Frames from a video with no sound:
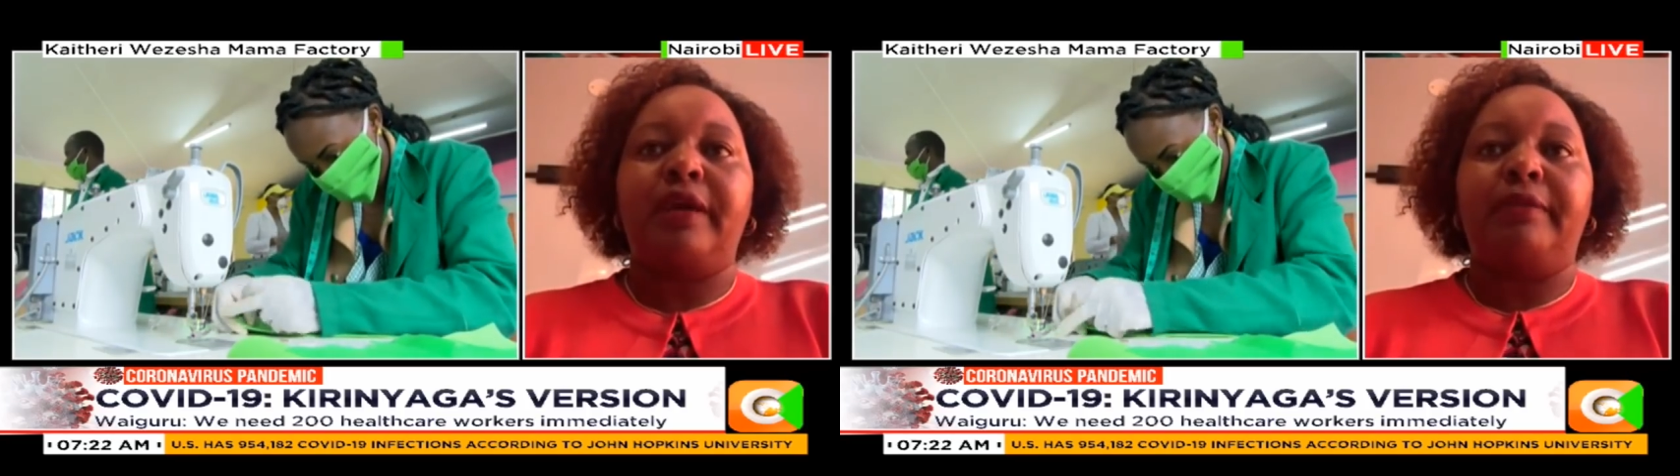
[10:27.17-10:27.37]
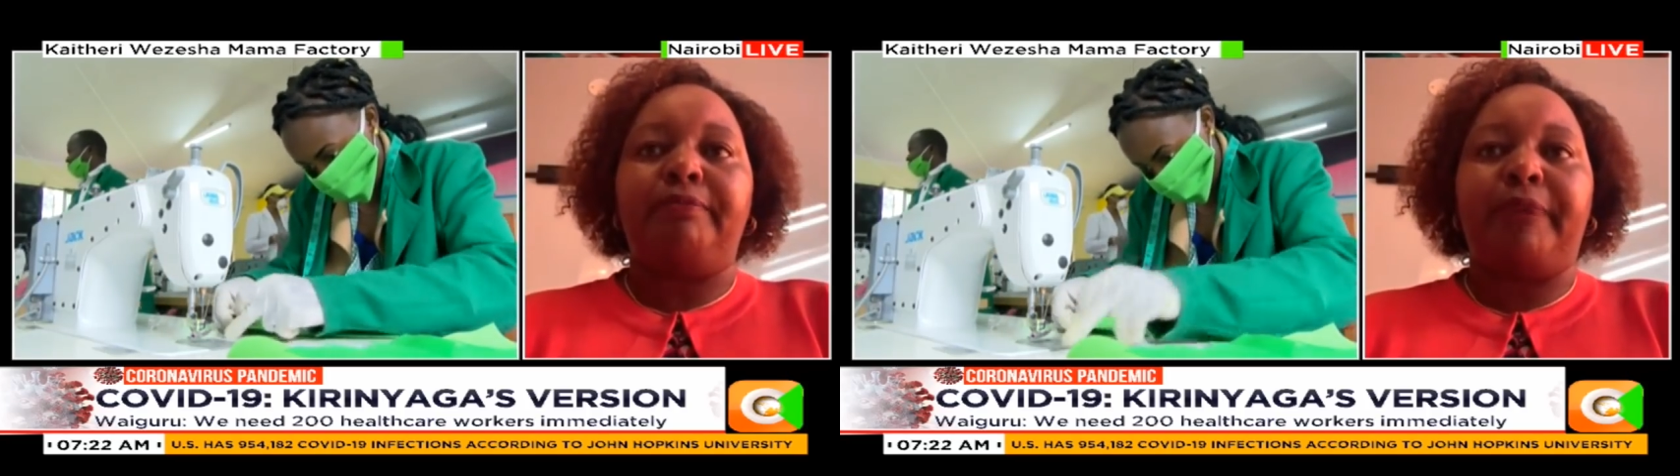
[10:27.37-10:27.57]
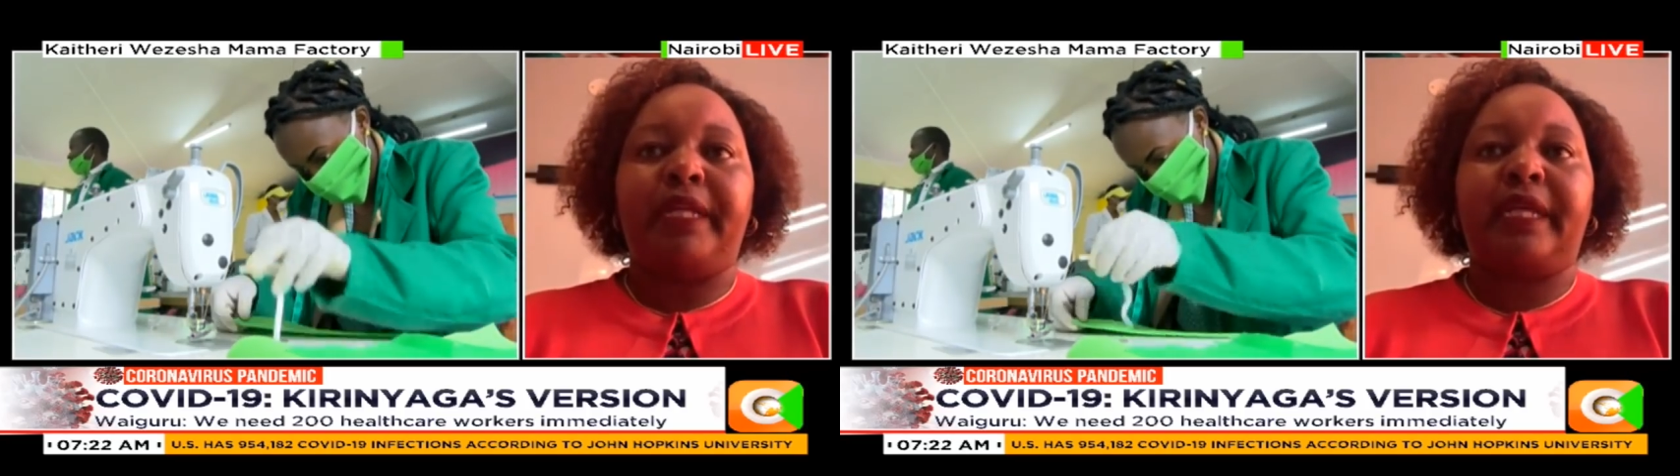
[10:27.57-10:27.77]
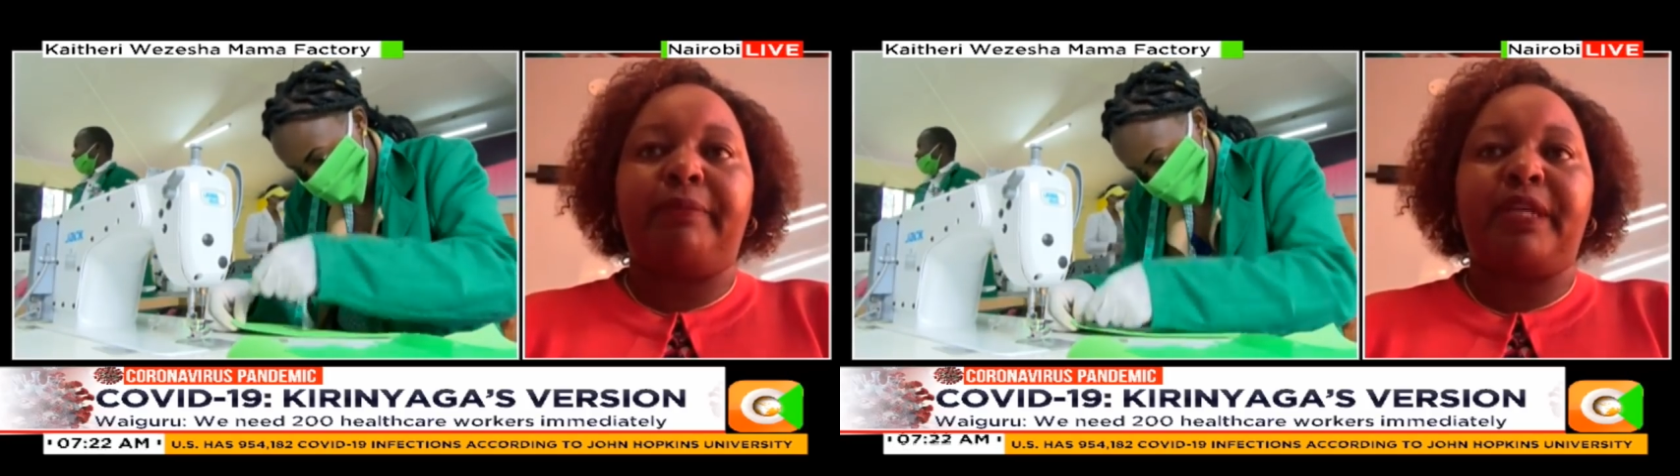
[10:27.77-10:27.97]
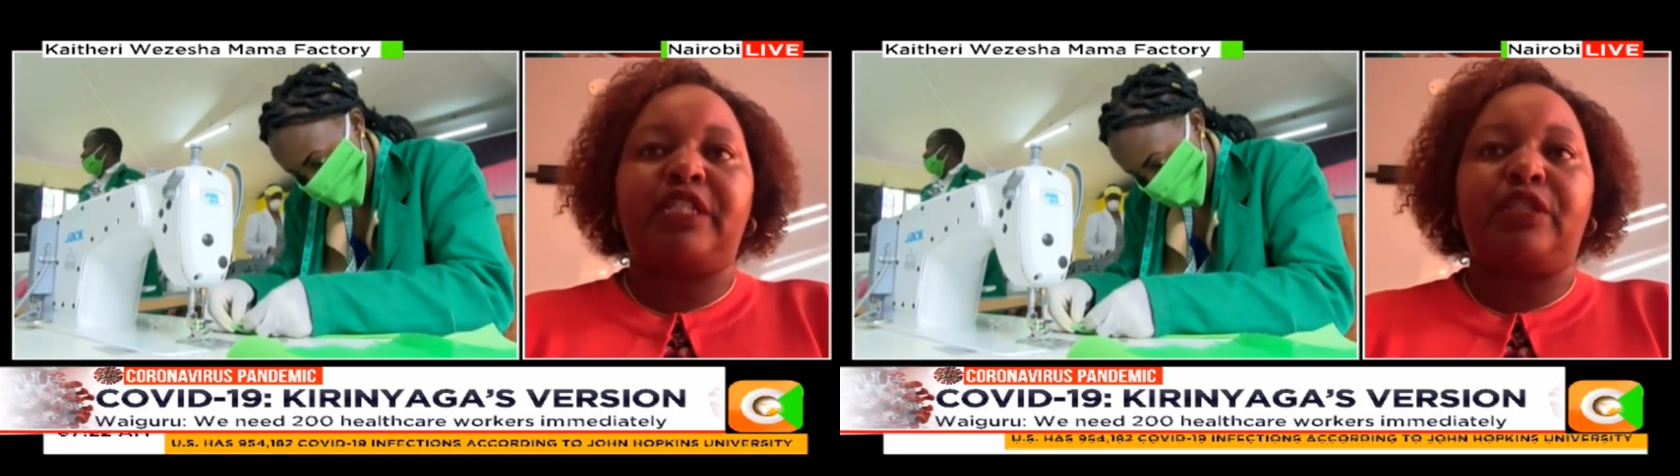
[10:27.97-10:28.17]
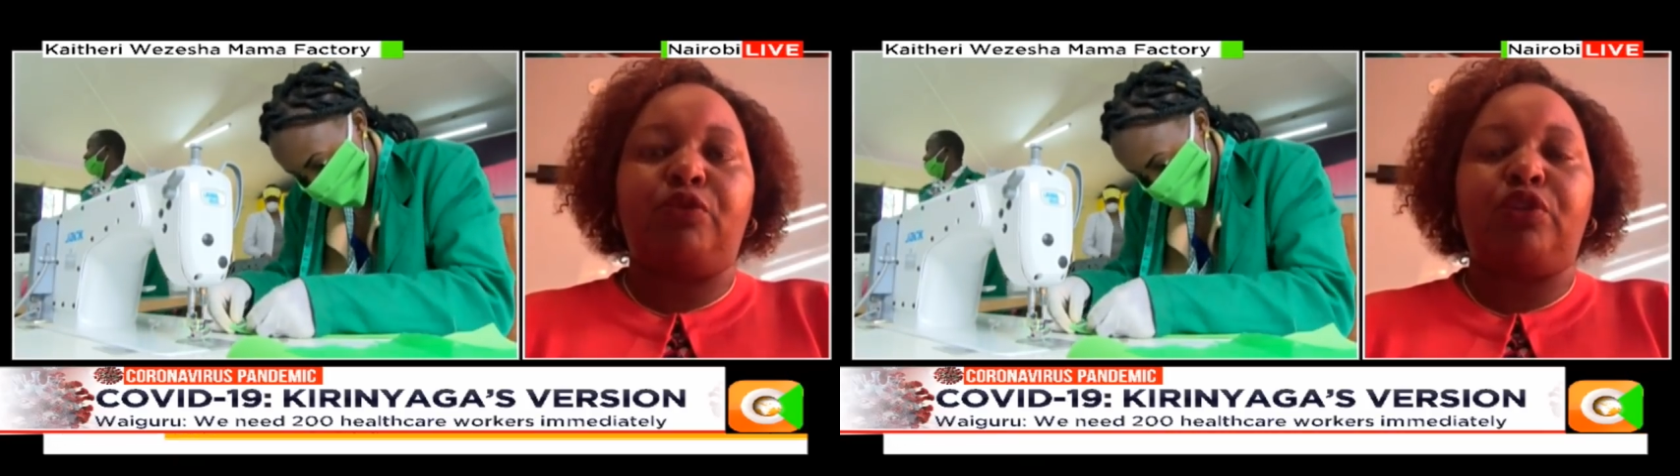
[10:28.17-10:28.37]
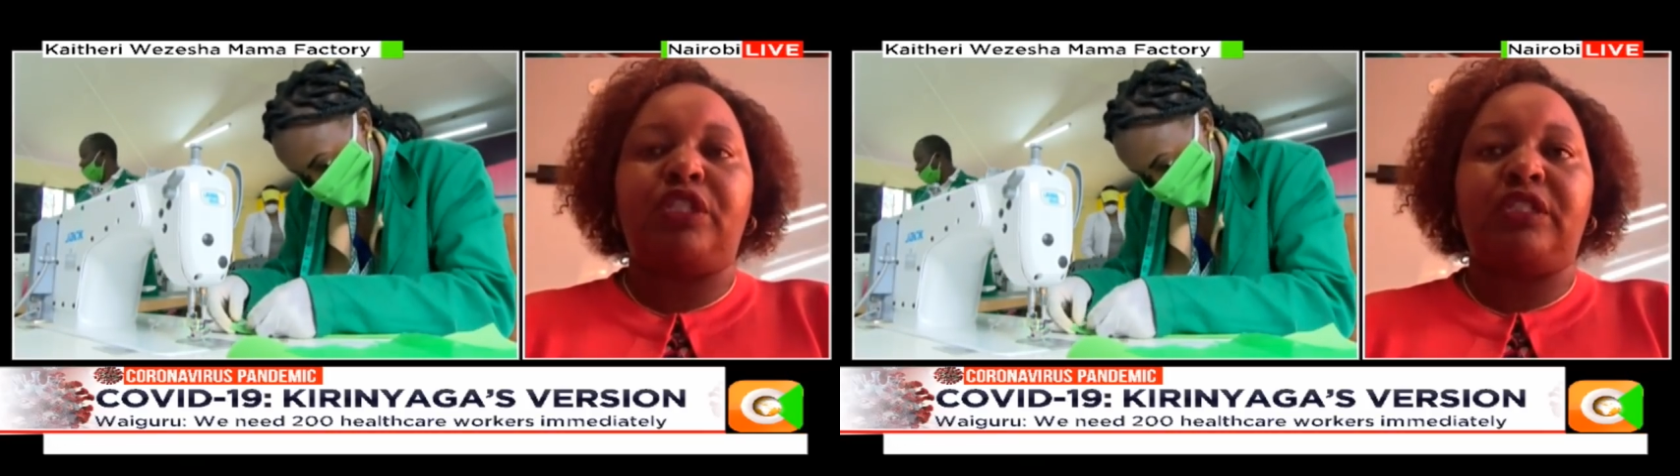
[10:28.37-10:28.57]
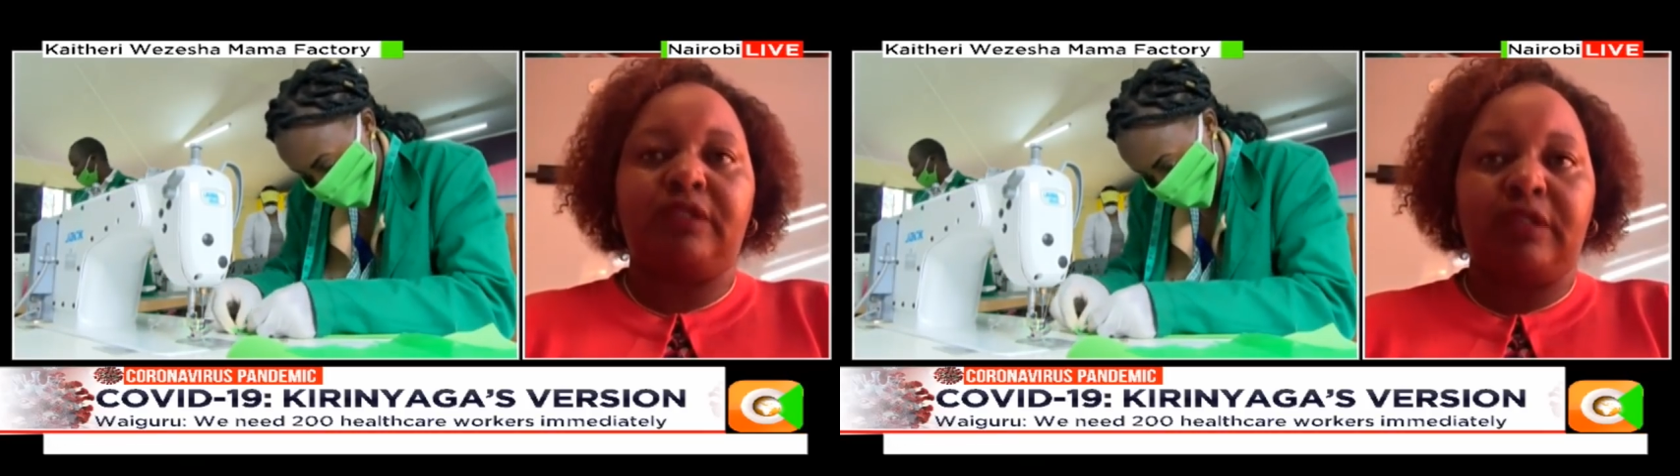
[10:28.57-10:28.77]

bed capacity ward in